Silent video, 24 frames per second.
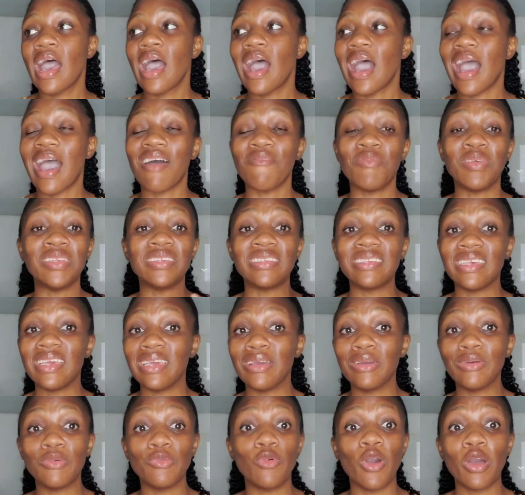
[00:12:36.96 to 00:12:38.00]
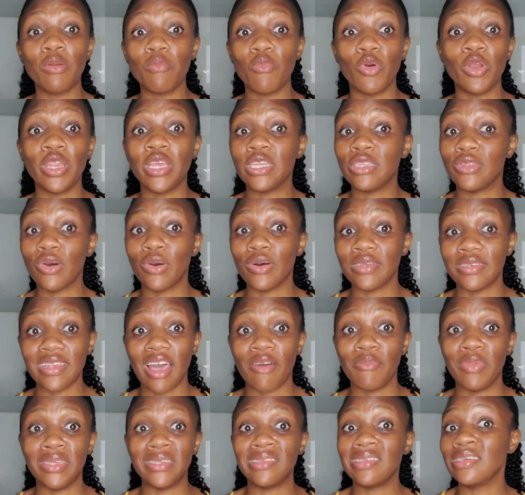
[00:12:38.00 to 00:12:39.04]
I've been seeing what Monique does.
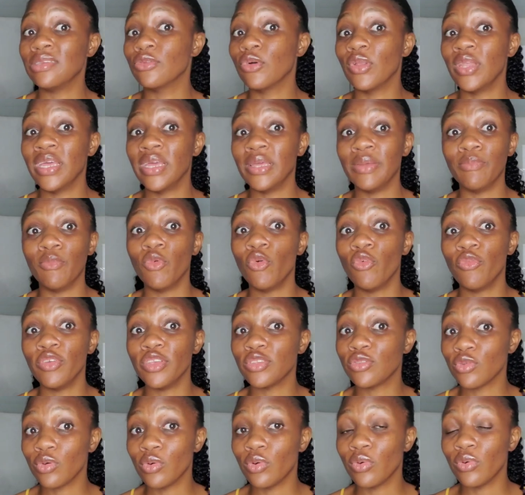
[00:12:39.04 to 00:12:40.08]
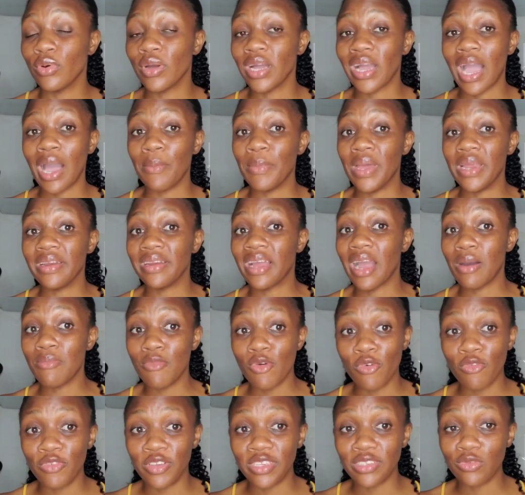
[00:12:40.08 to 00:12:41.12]
I've been seeing only in movies, so American
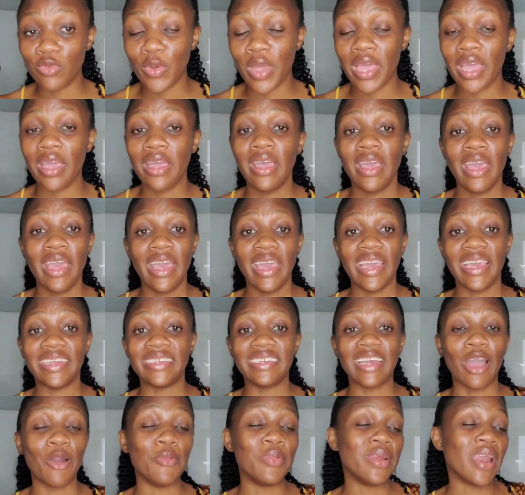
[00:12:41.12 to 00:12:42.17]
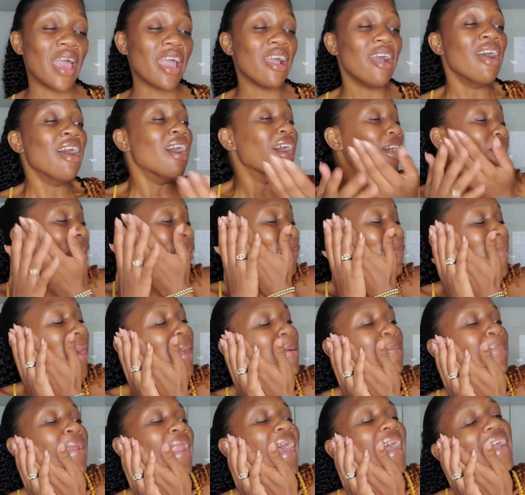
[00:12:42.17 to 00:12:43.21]
movies, where a child will be like, Oh, my
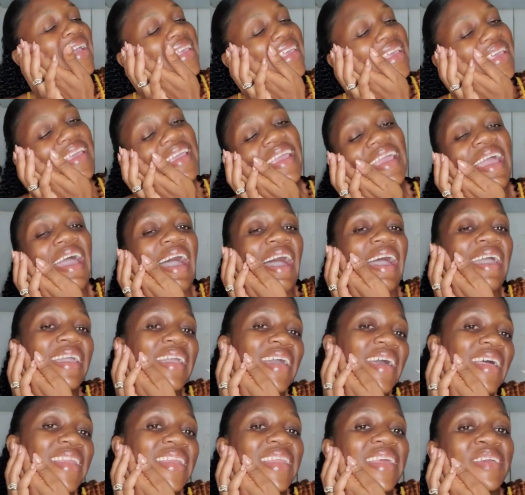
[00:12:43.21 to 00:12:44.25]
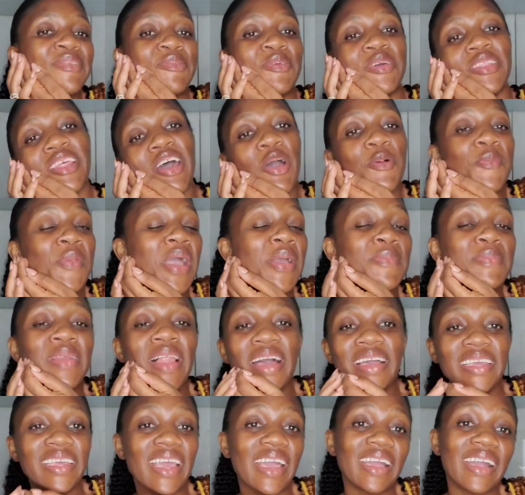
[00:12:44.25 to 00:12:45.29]
blankie, I can't live without my
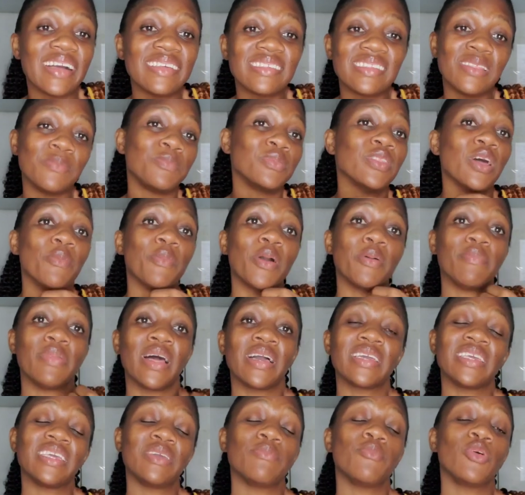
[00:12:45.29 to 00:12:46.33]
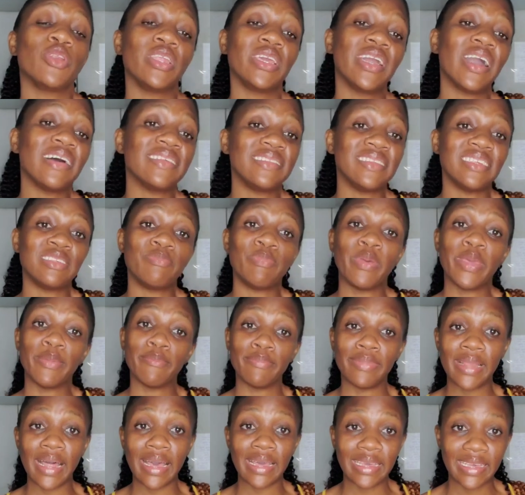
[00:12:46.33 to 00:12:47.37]
blankie, I can't sleep without my blankie. Monique has this pink
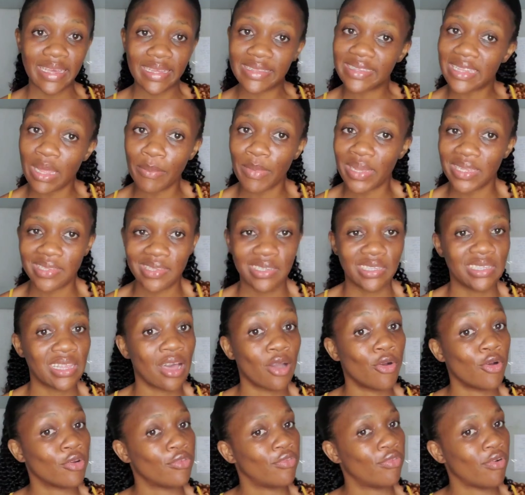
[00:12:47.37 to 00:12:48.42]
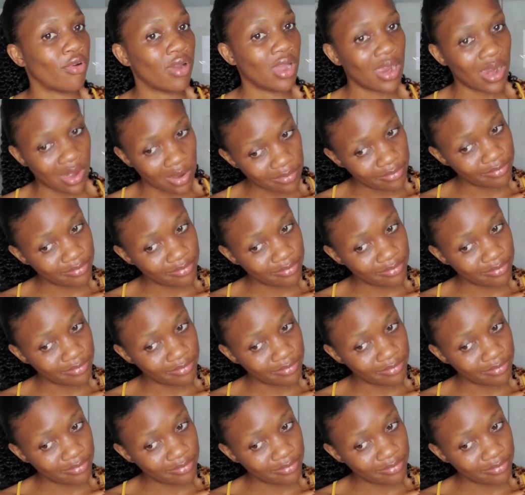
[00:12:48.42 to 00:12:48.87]
blanket that my sister got for her.